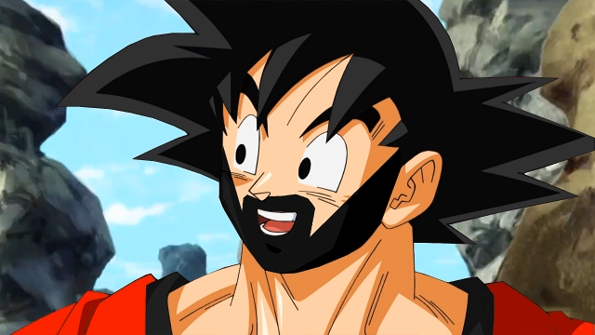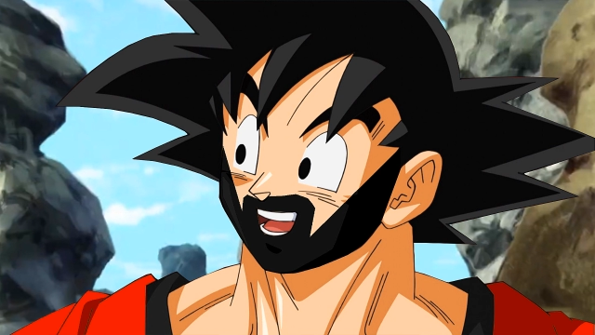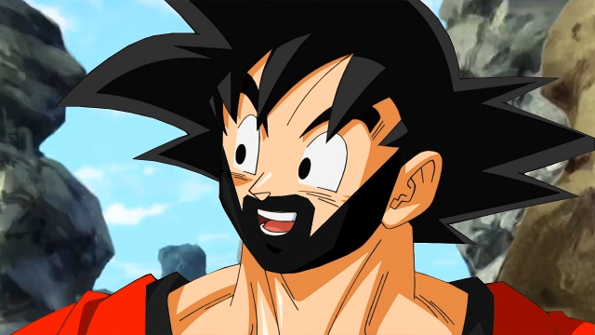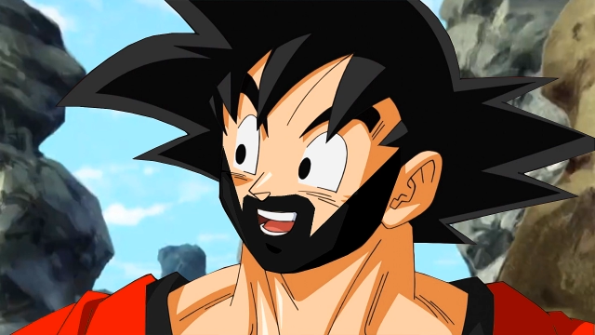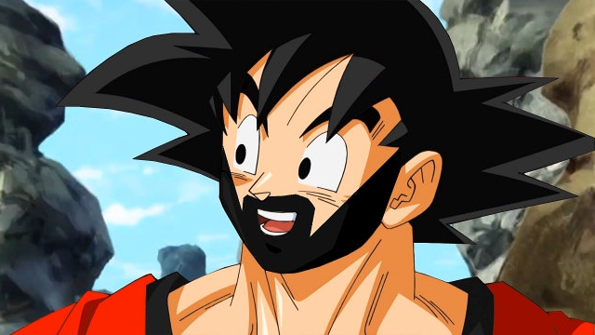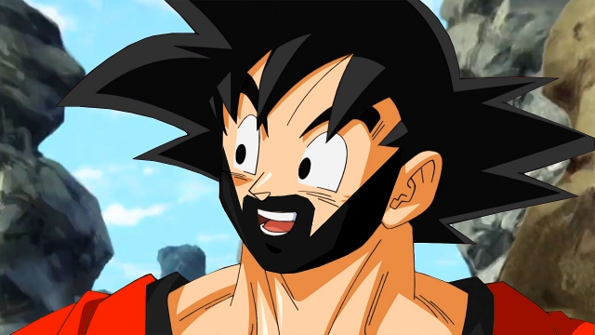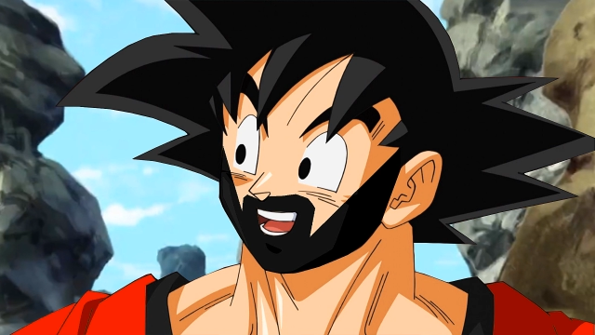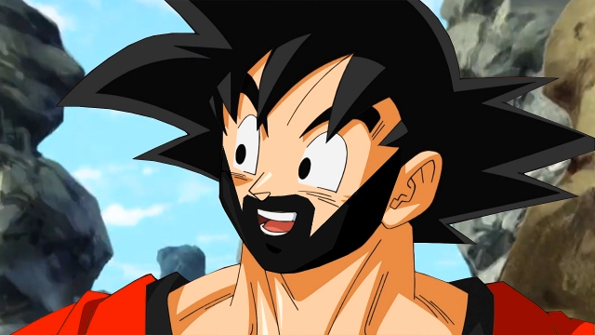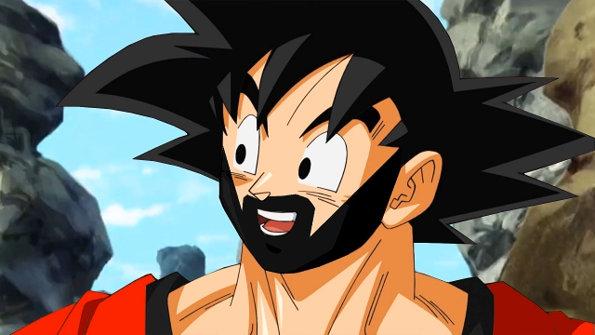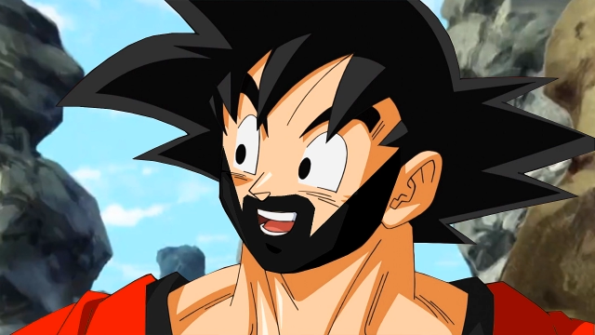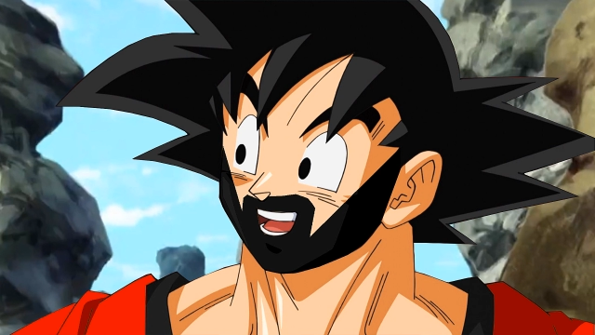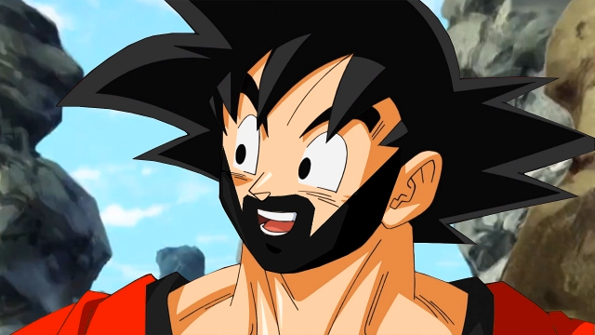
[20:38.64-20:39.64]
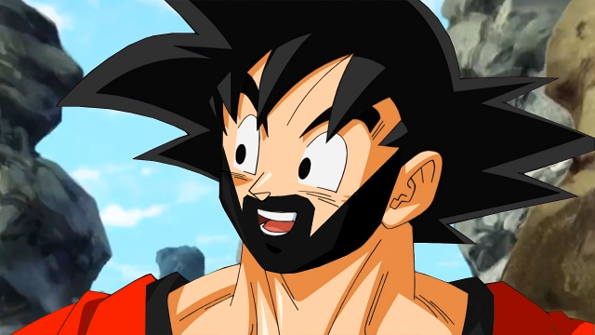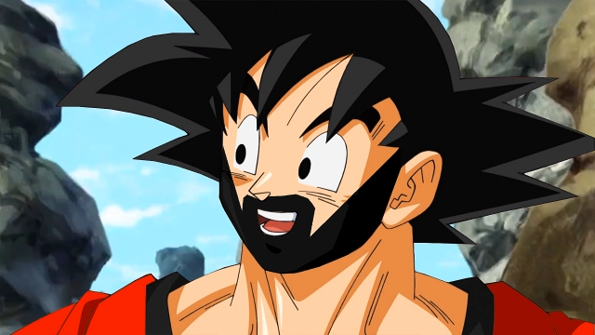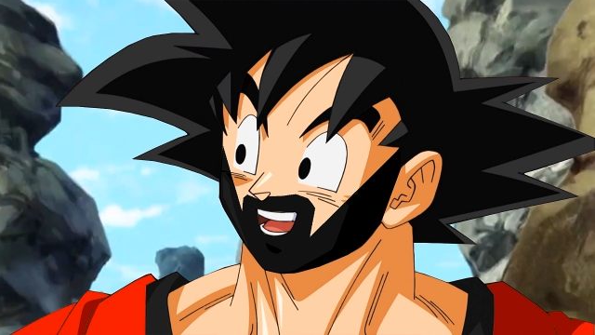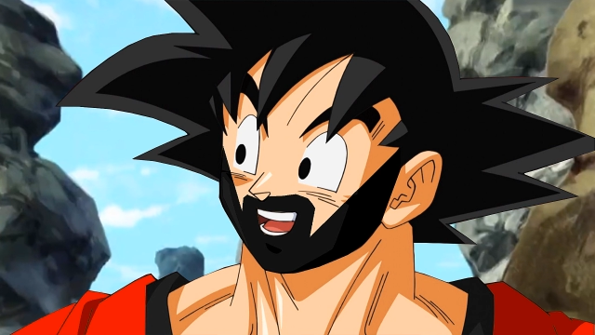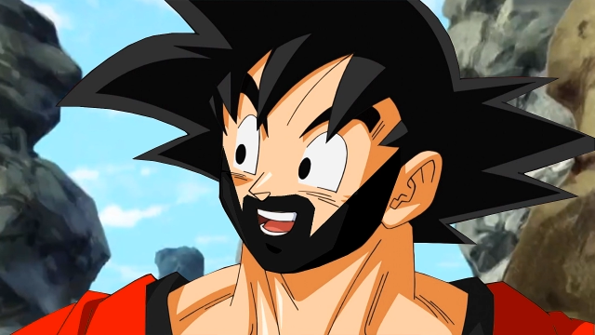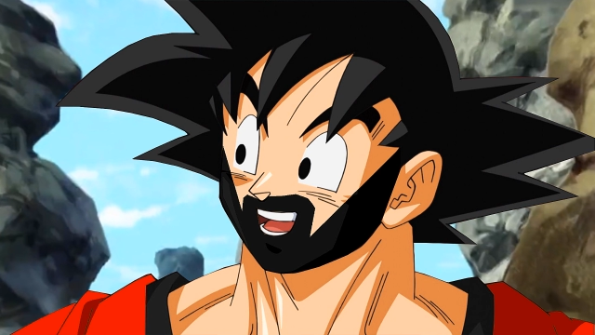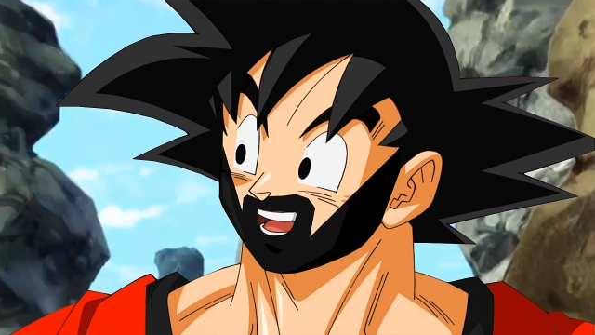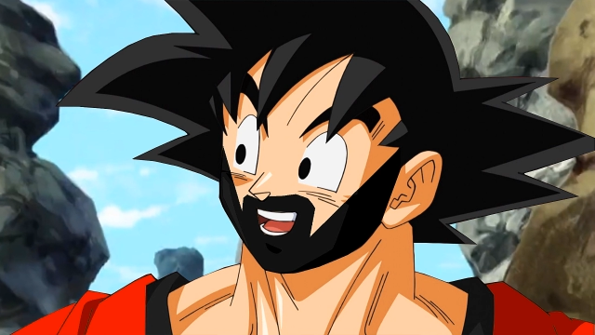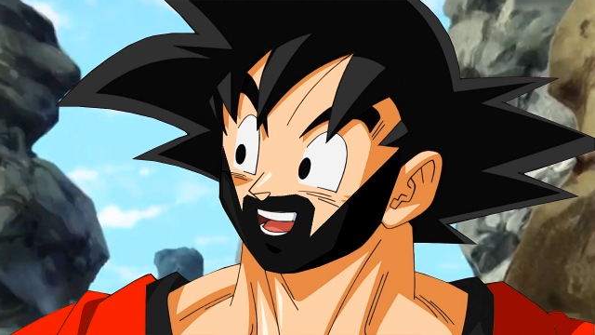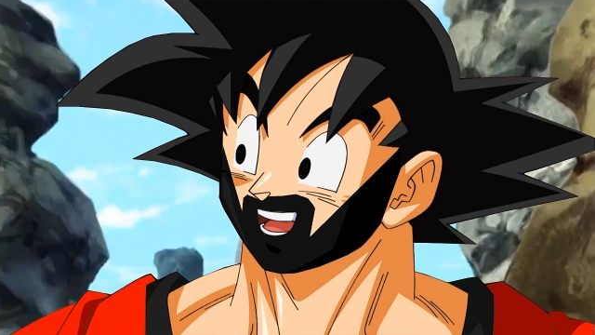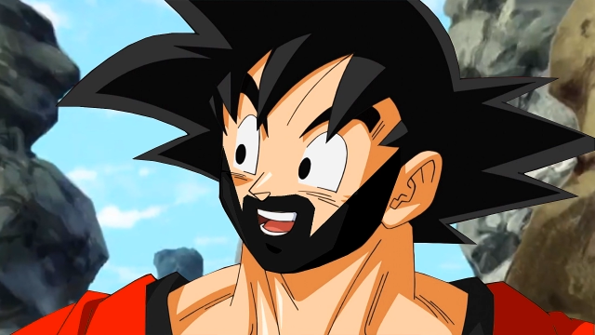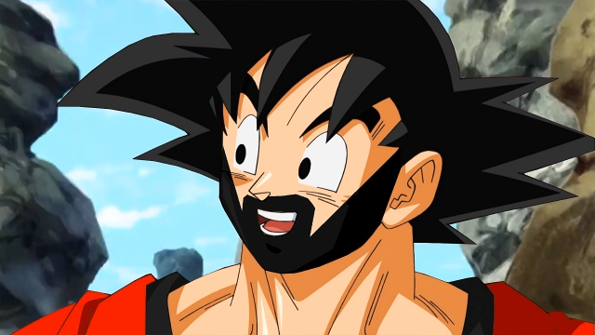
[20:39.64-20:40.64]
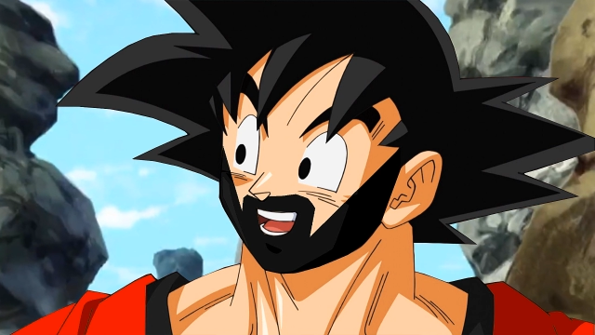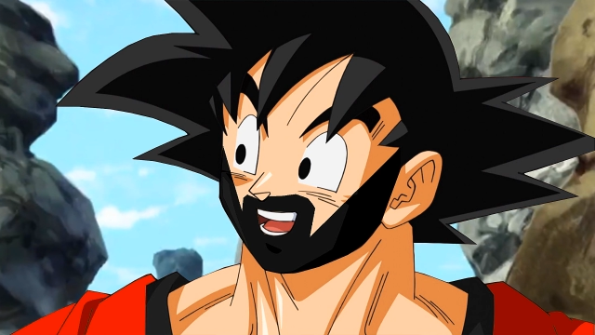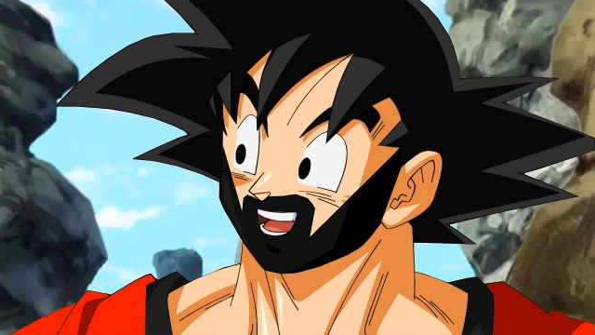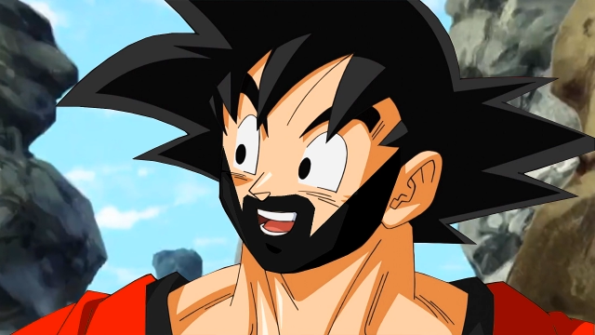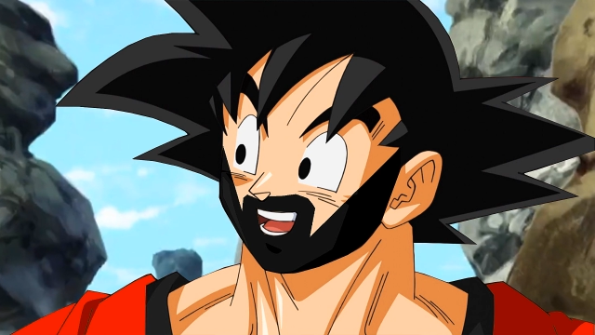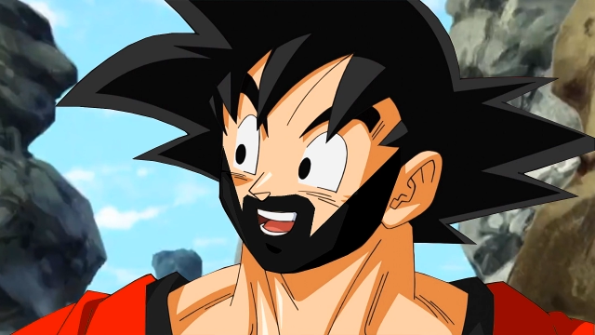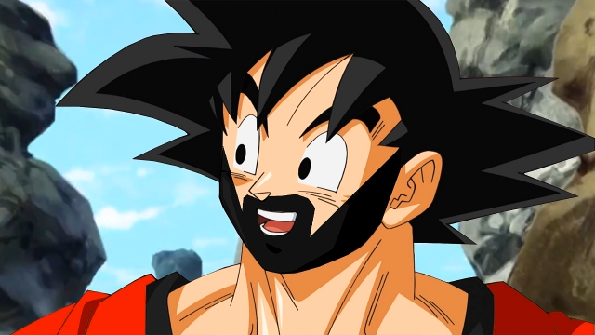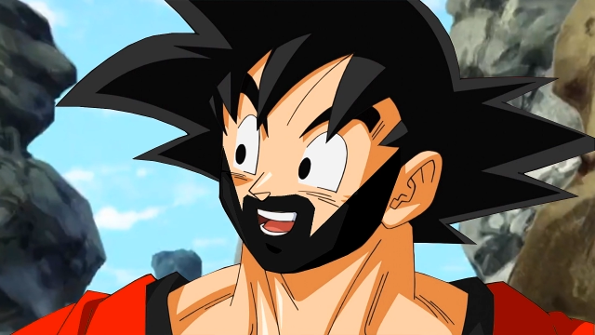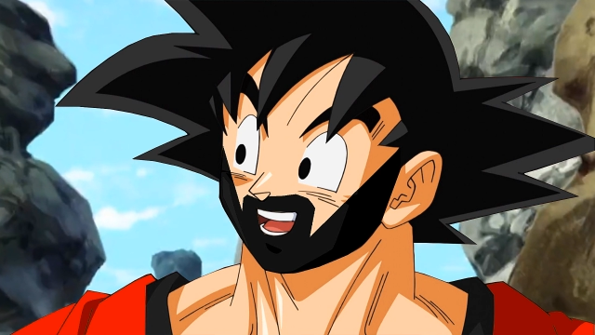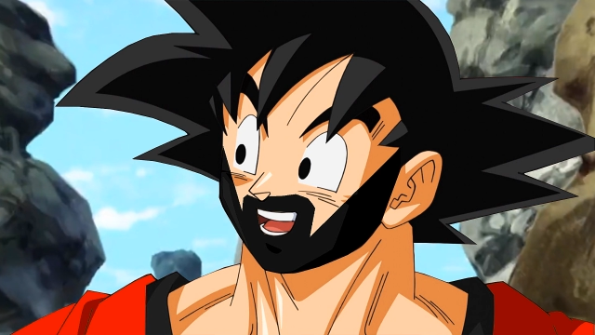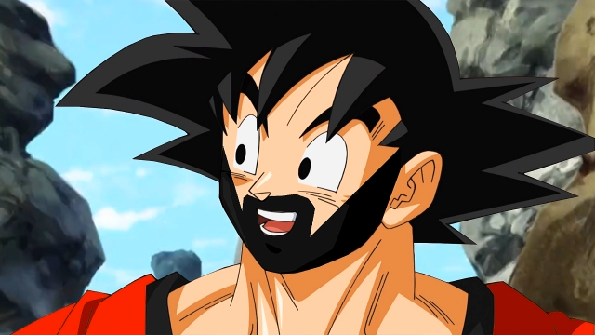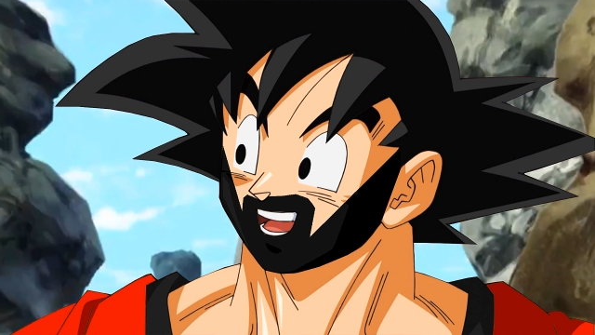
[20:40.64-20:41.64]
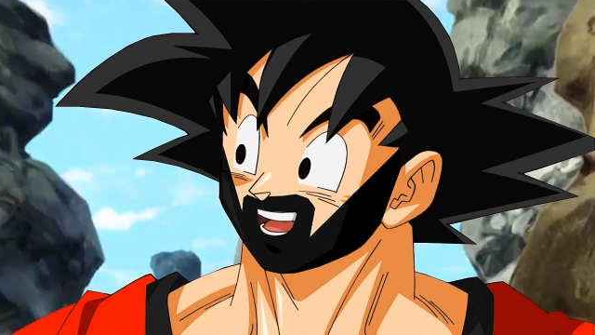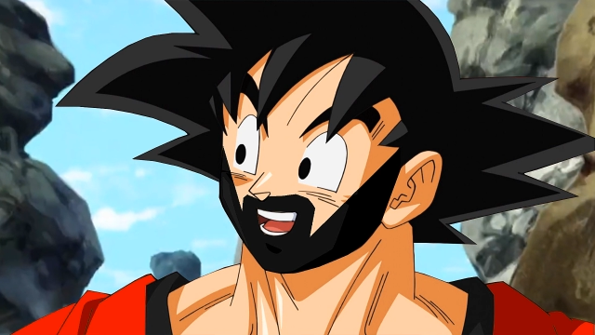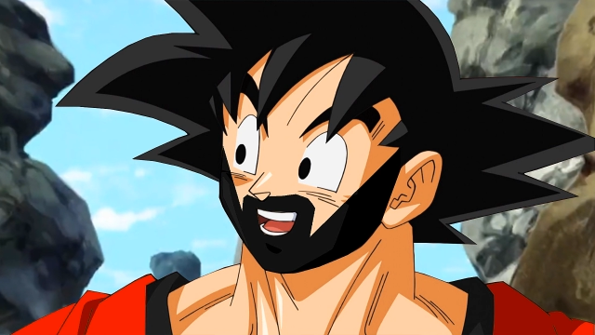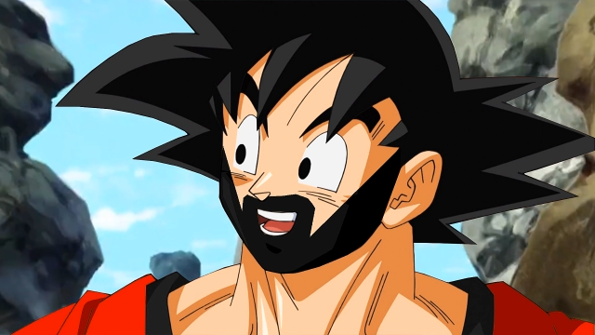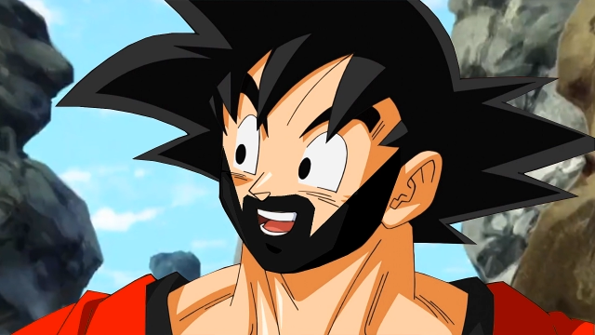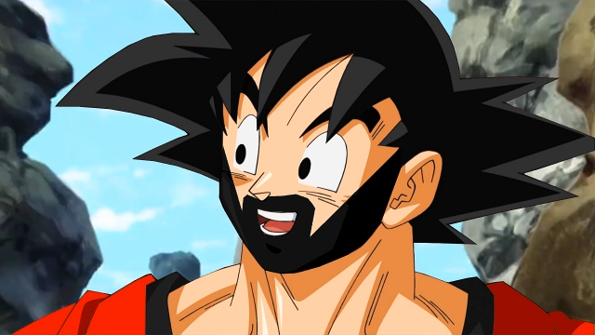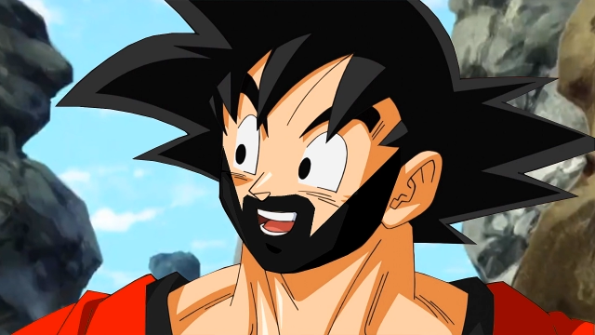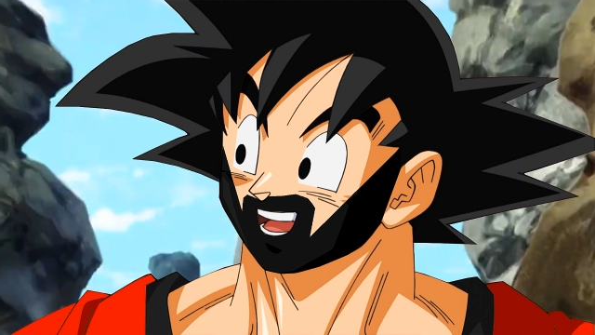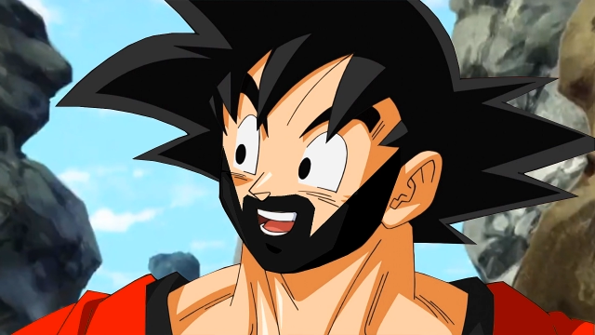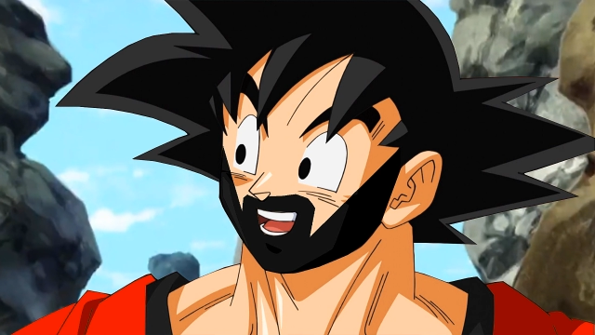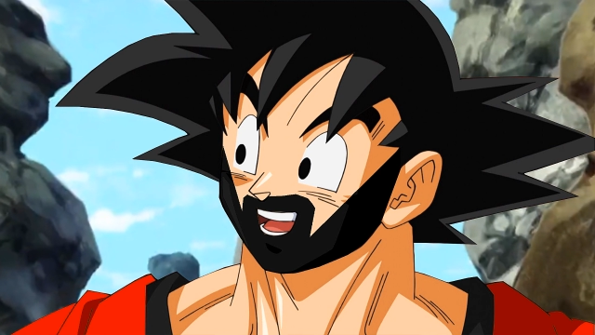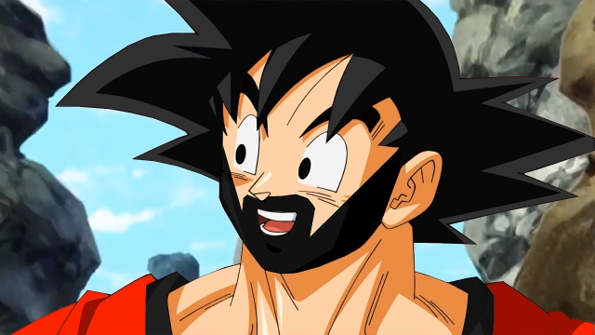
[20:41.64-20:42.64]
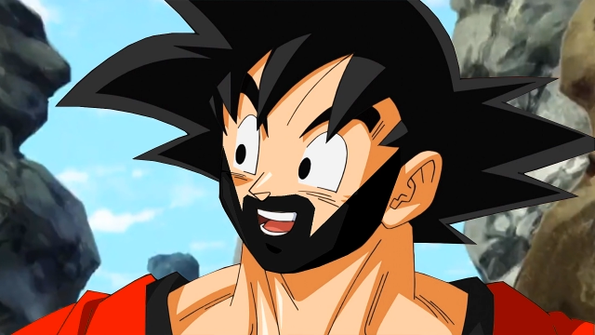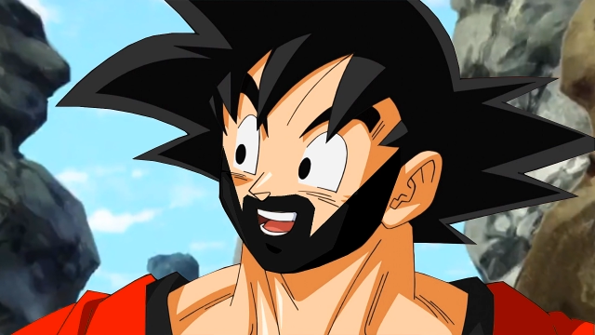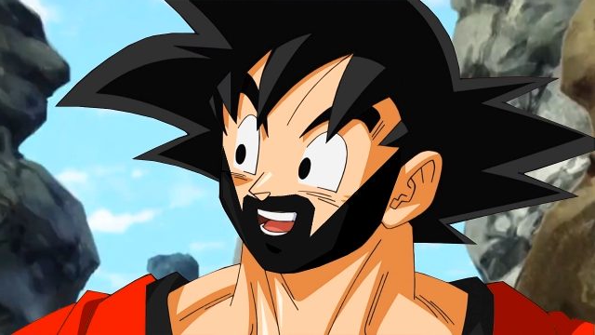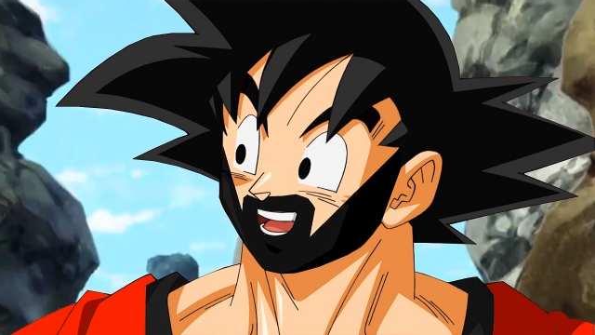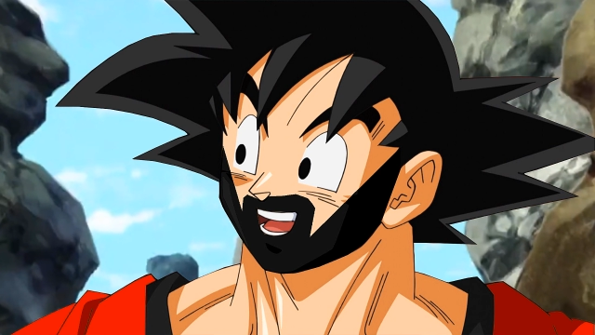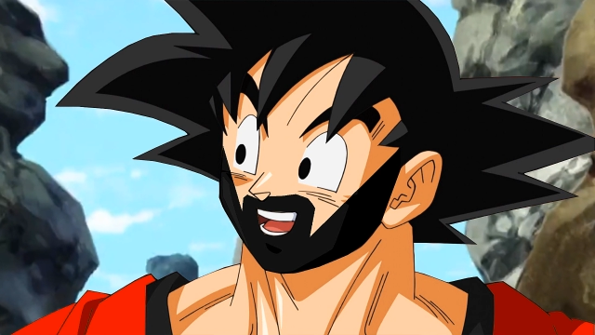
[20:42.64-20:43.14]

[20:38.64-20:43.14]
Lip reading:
No face is visible, so there are no lips to read.